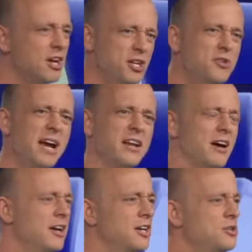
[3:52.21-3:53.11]
You gotta
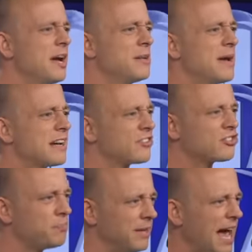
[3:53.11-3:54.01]
you gotta make a
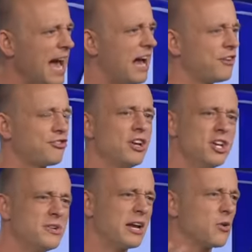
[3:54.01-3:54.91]
splash.
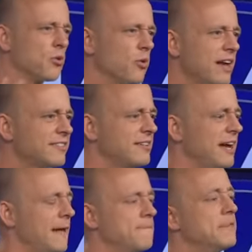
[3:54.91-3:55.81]
You gotta
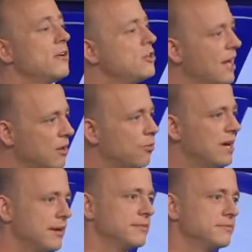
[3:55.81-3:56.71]
resonate. No, you gotta
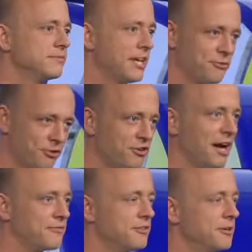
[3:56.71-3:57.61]
win. That's what you
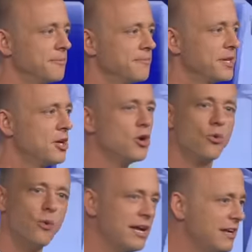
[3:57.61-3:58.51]
have to do.
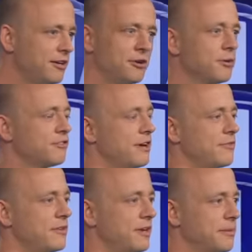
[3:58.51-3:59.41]
Winning cures
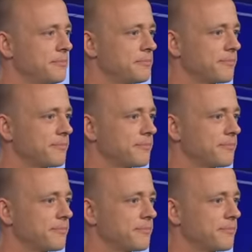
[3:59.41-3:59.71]
everything.